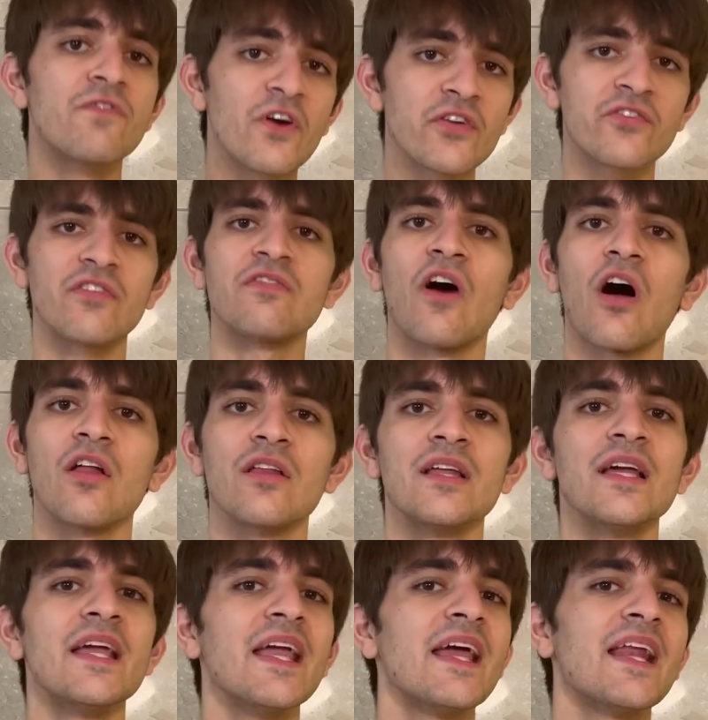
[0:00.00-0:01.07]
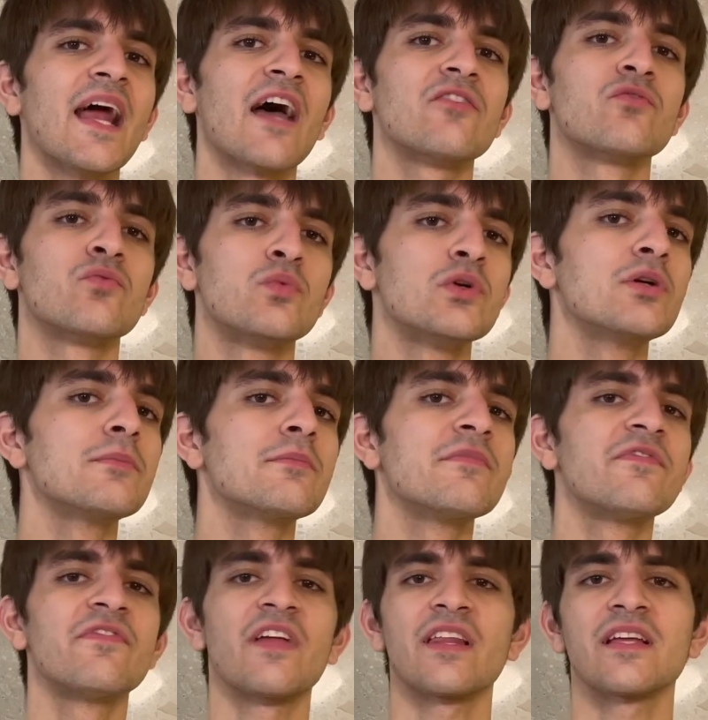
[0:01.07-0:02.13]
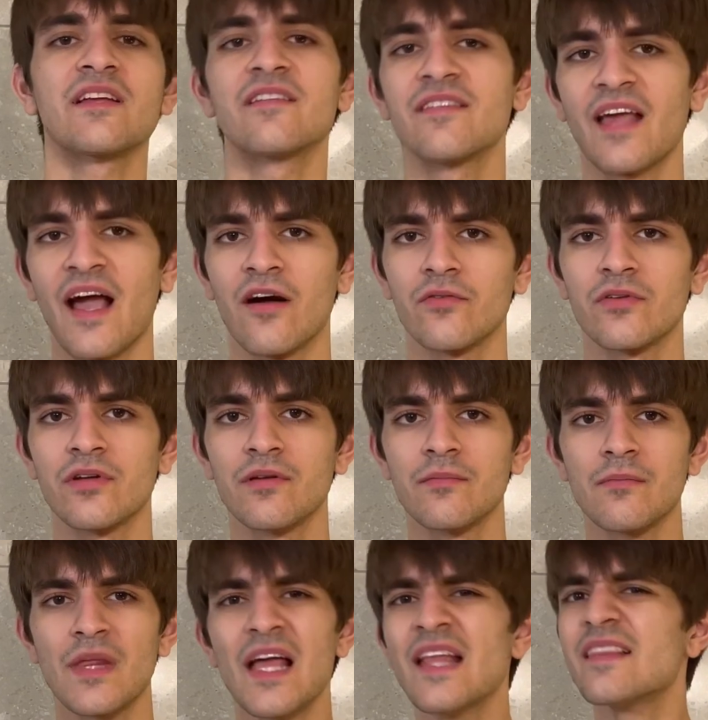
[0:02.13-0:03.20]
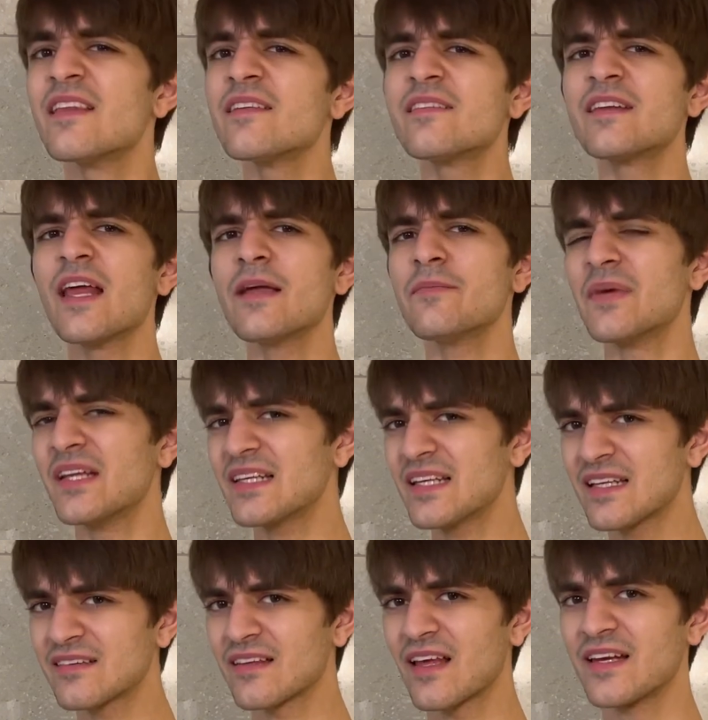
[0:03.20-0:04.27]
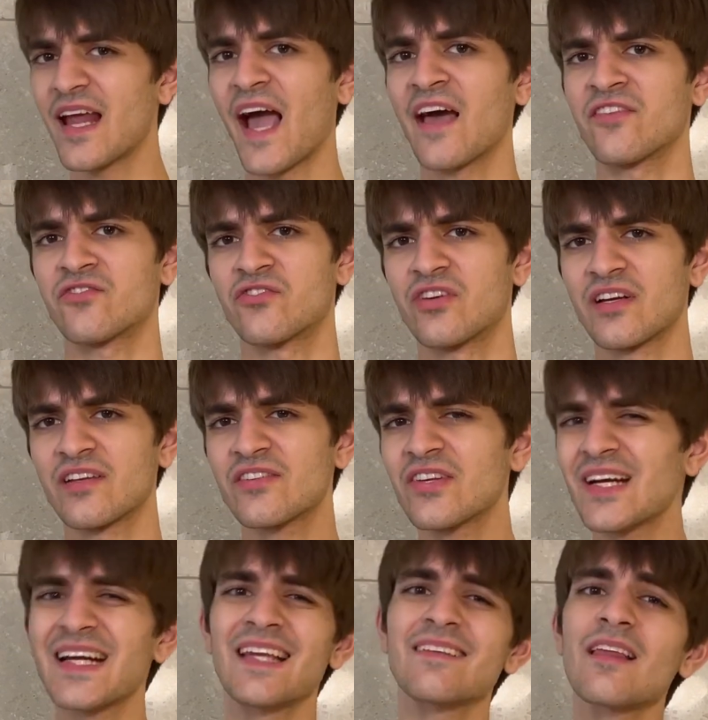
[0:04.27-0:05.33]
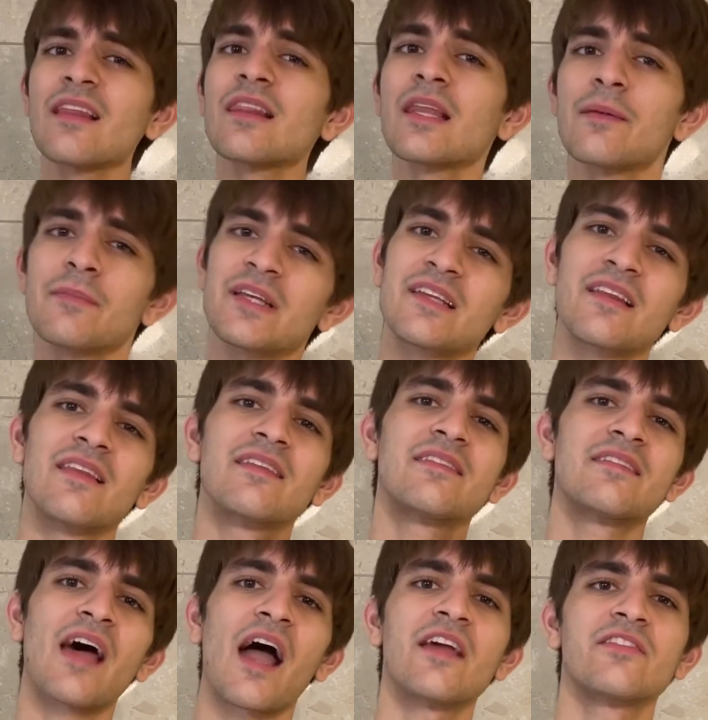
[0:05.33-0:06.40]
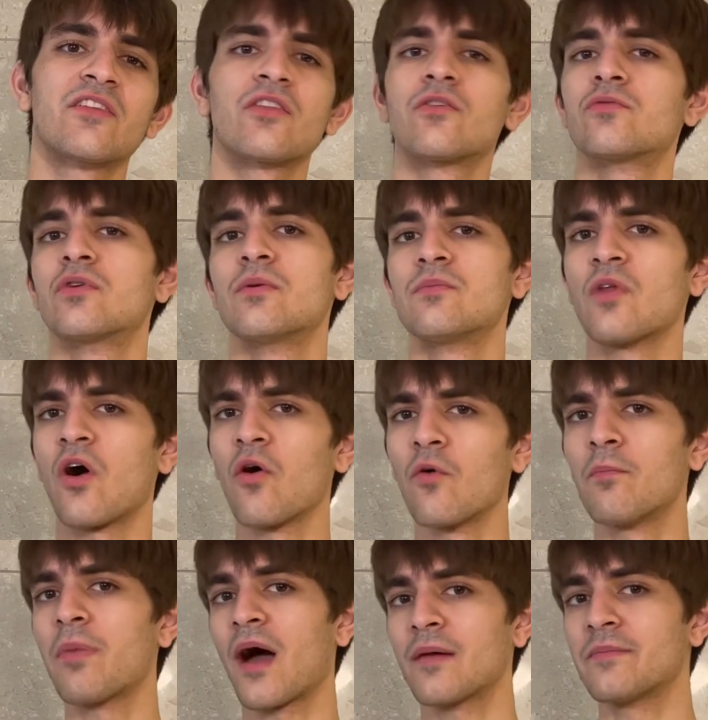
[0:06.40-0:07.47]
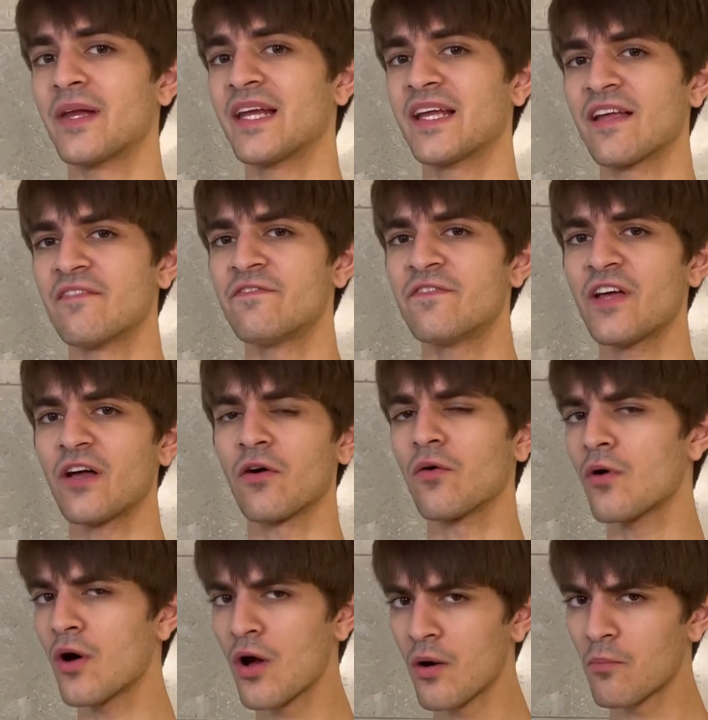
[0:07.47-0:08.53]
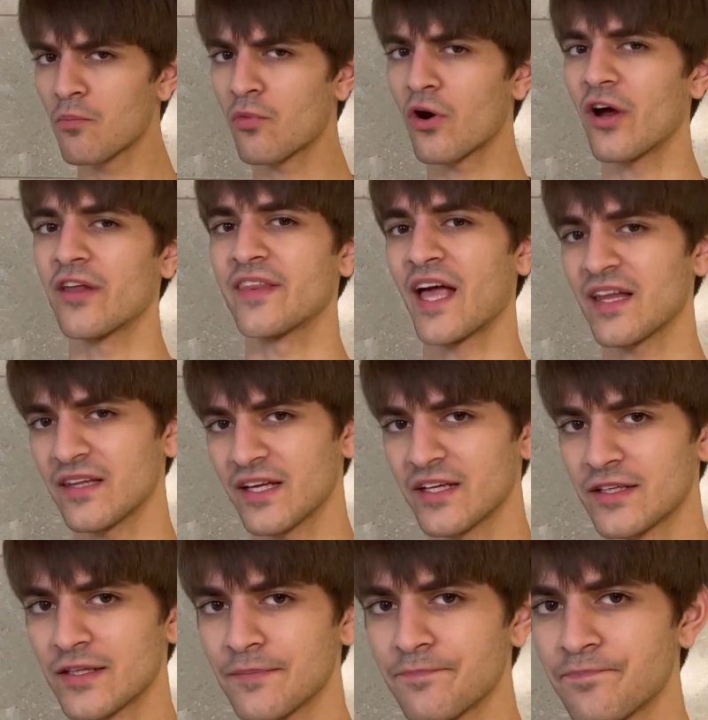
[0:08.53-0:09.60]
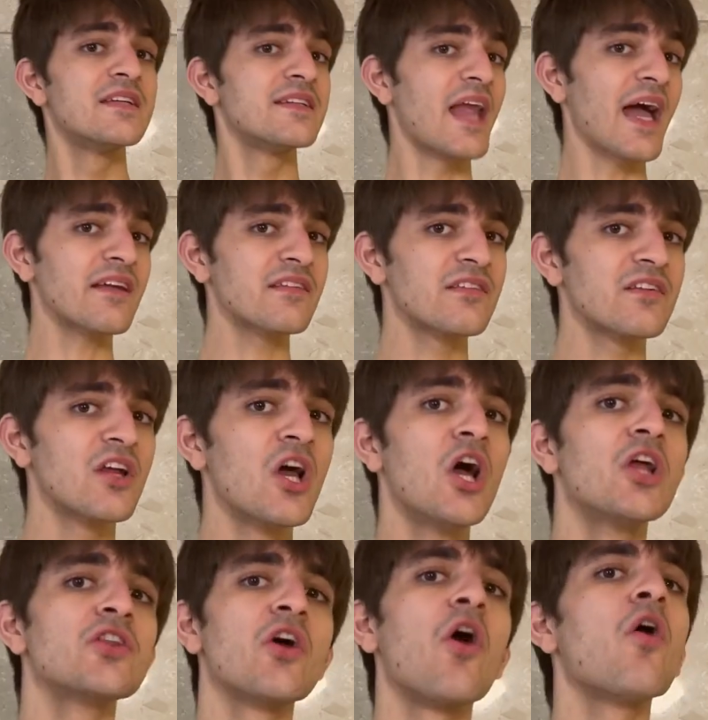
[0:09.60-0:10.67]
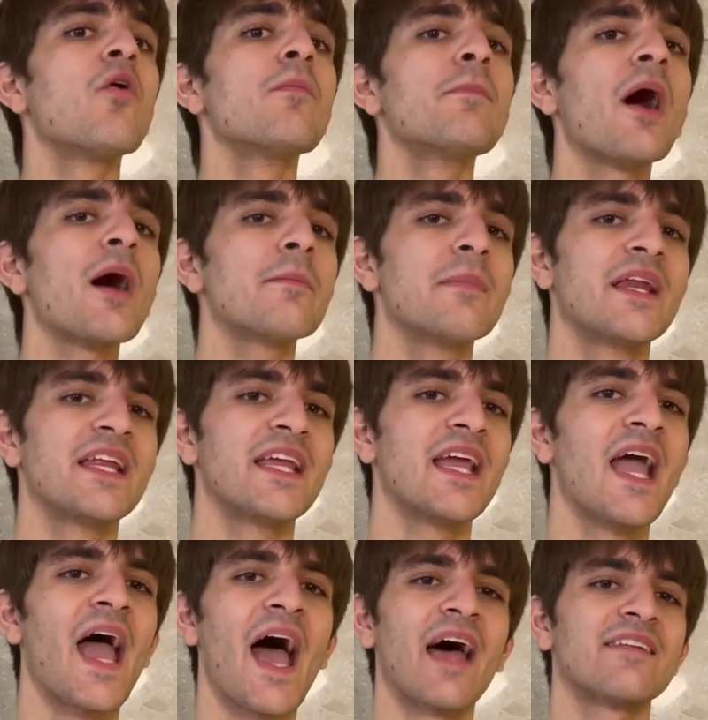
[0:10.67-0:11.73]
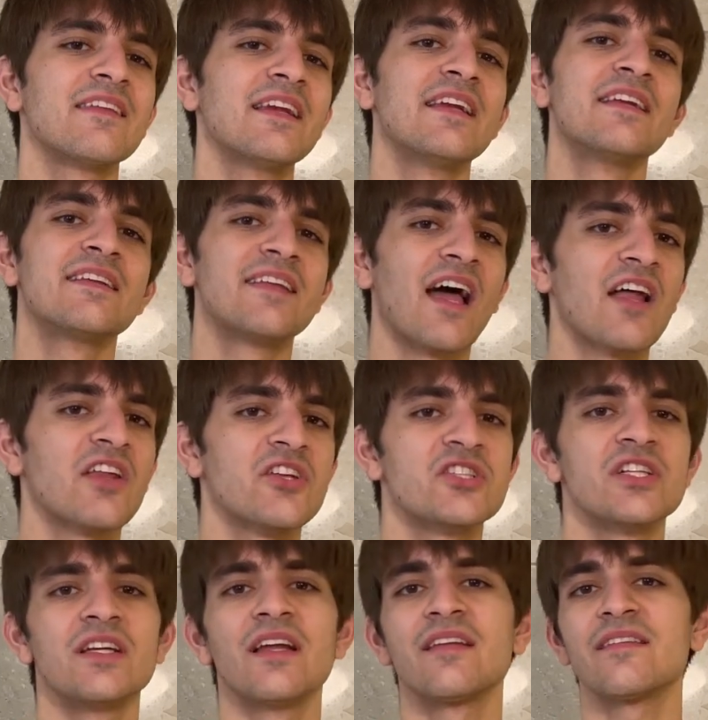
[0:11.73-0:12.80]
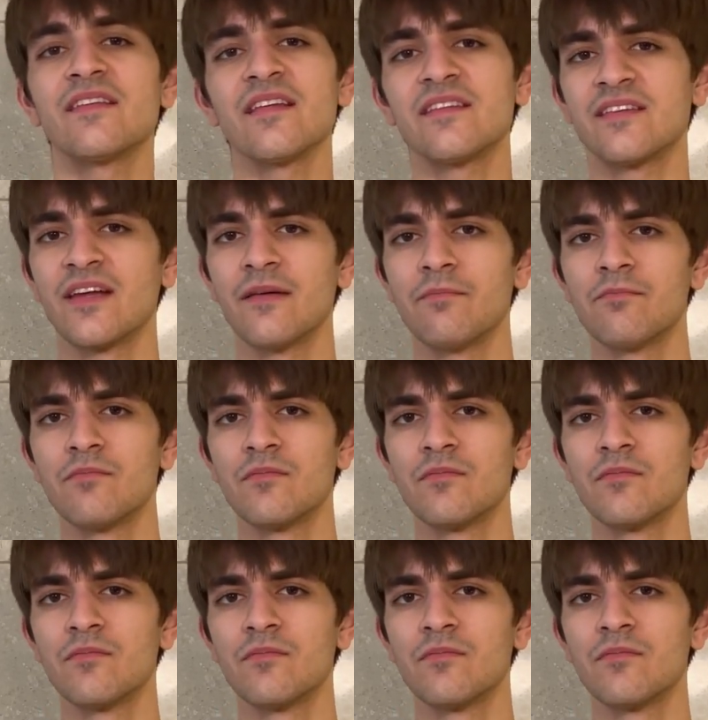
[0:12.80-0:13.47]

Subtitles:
First of all, it has room-filling sound. This statement needs an asterisk. There is a limit to the size of the room the HomePod Mini can fill. More on that later. Next, the HomePod Mini has an intelligent assistant.